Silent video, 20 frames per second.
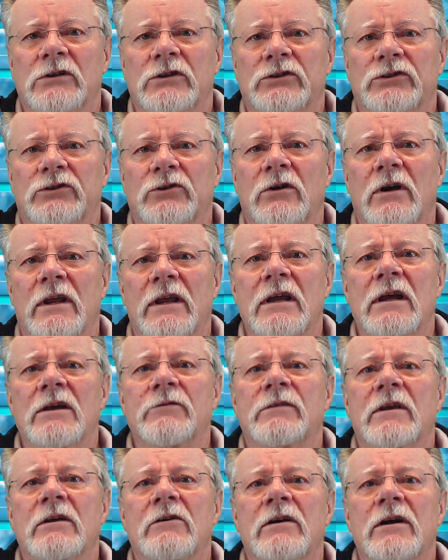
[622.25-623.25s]
Surely,
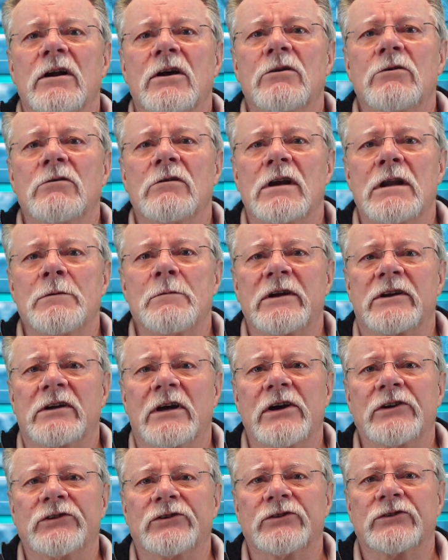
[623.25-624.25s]
if there are no
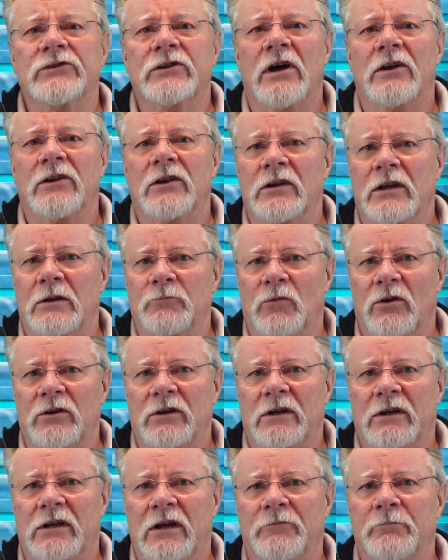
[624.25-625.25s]
limitations other than what
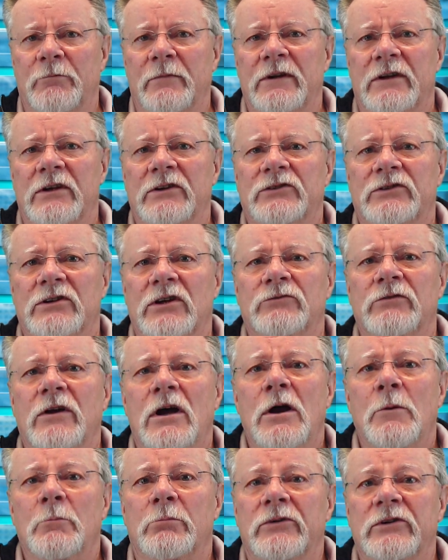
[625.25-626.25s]
the government itself
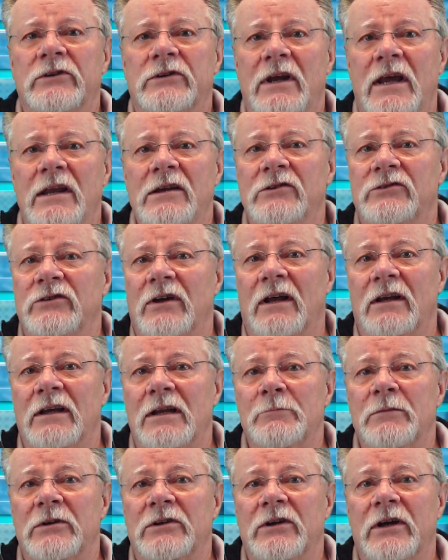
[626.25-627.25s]
pretends are
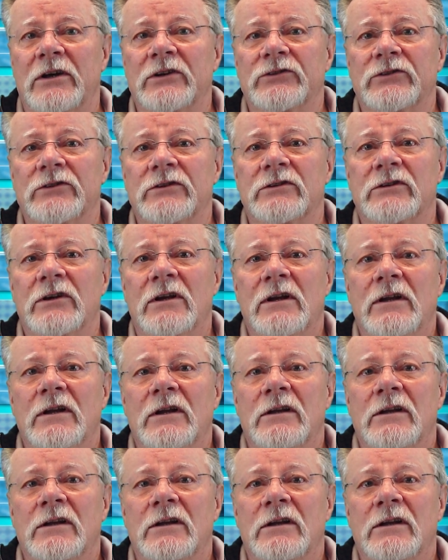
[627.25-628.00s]
limitations,